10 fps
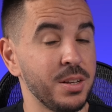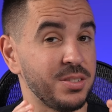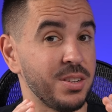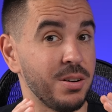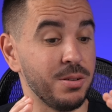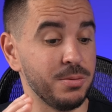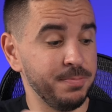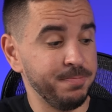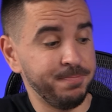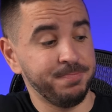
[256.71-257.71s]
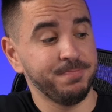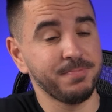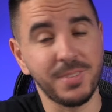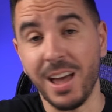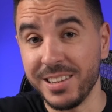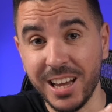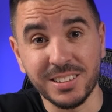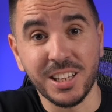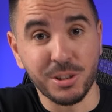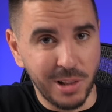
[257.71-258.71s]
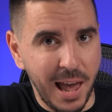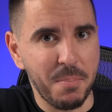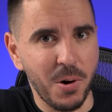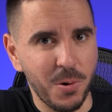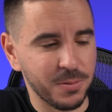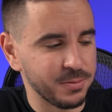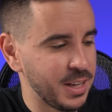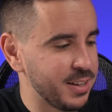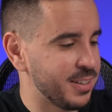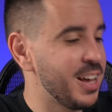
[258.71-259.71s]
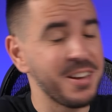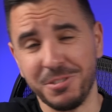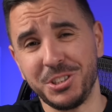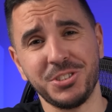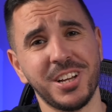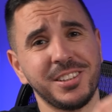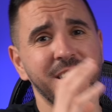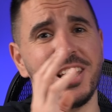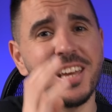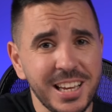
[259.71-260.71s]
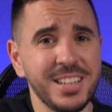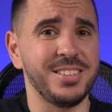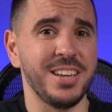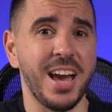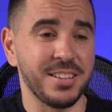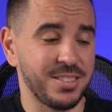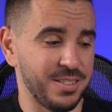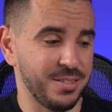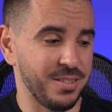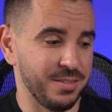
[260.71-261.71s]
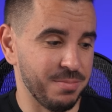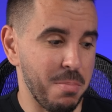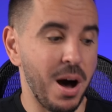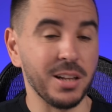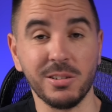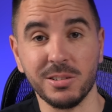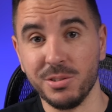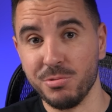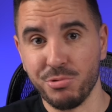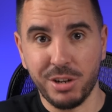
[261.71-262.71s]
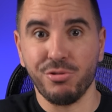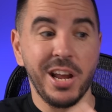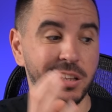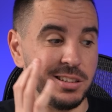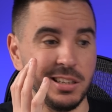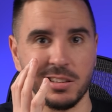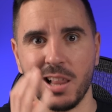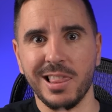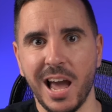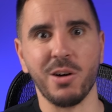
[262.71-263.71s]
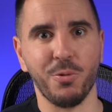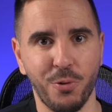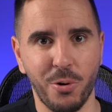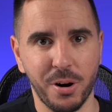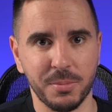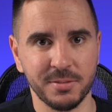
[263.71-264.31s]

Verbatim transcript: So, yet another Lambo, which is not the easiest model to recreate in a Lego form.